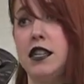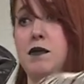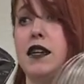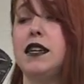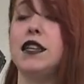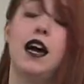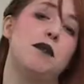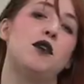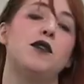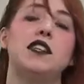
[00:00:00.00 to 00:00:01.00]
is because
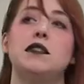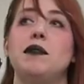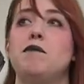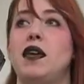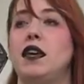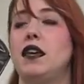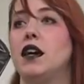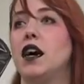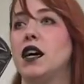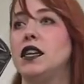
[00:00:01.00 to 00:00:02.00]
I'm going to be
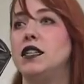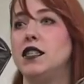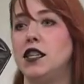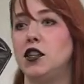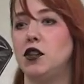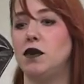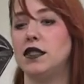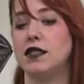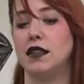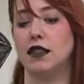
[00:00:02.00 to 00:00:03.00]
making a
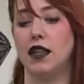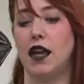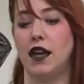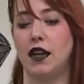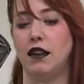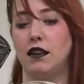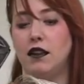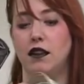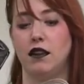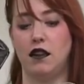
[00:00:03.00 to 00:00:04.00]
continuous line
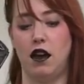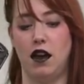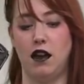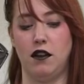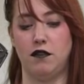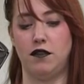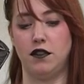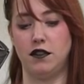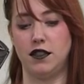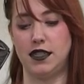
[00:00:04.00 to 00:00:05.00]
of
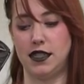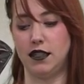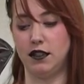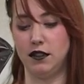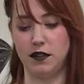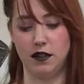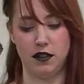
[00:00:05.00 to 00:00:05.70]
steel,